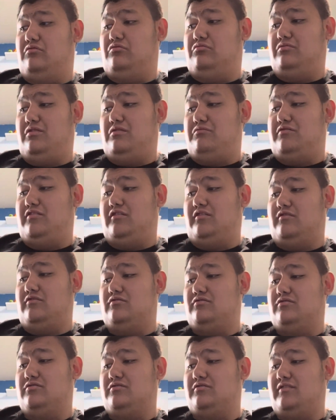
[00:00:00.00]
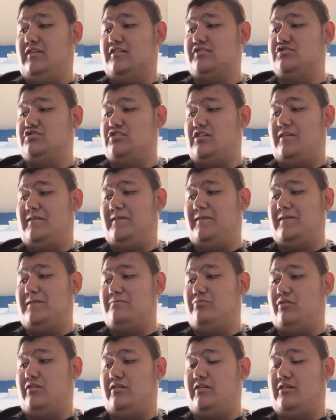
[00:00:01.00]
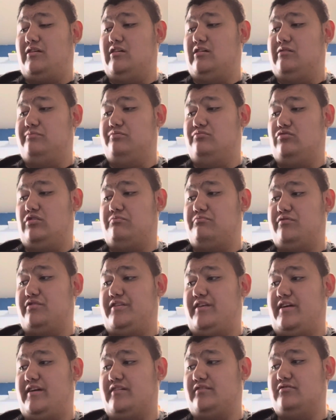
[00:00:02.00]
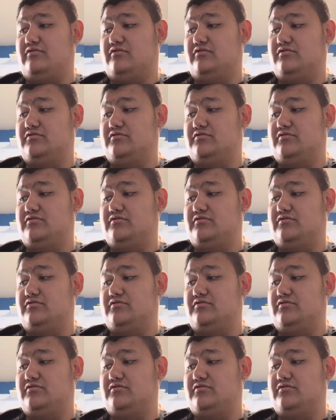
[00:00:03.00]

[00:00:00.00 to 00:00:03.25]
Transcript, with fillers: maybe next year I need to buy a couple more protectors.